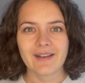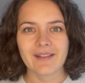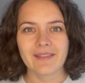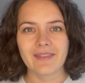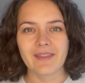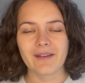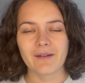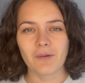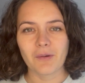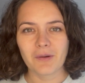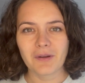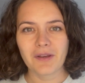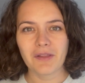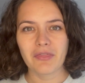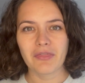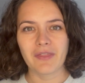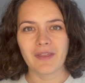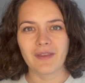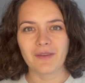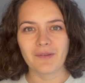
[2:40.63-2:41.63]
the only
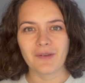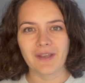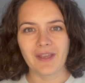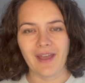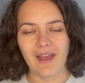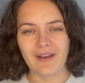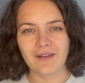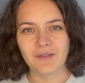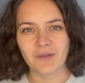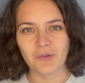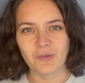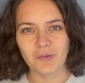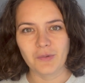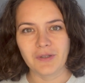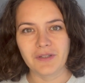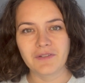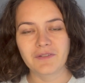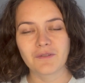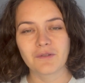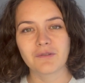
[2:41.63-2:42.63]
thing you can do
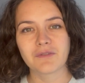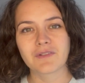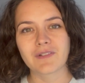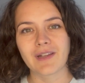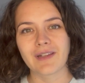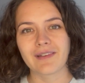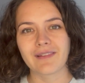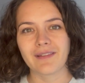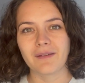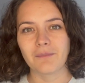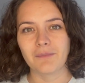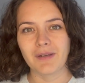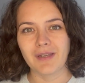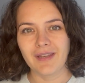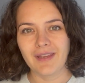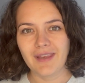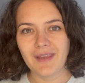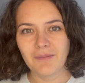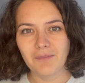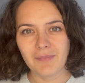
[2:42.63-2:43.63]
is to send them
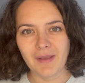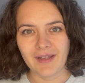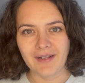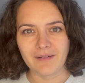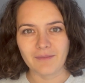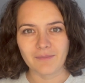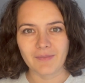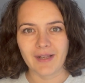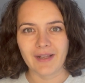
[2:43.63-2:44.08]
an email,